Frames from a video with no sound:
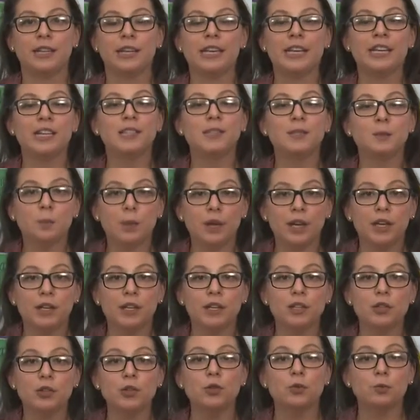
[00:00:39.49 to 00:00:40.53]
In
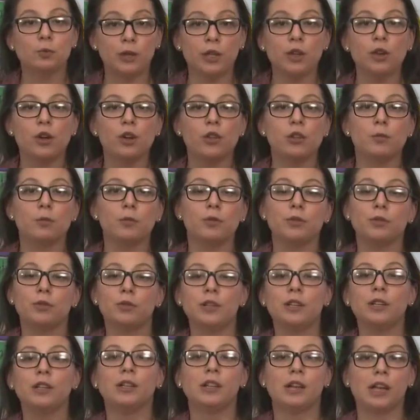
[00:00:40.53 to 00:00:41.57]
Spanish, we call the moon
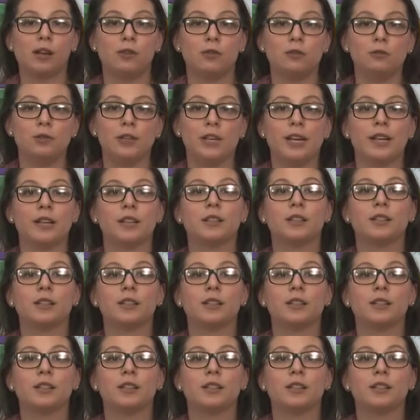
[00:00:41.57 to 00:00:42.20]
la luna.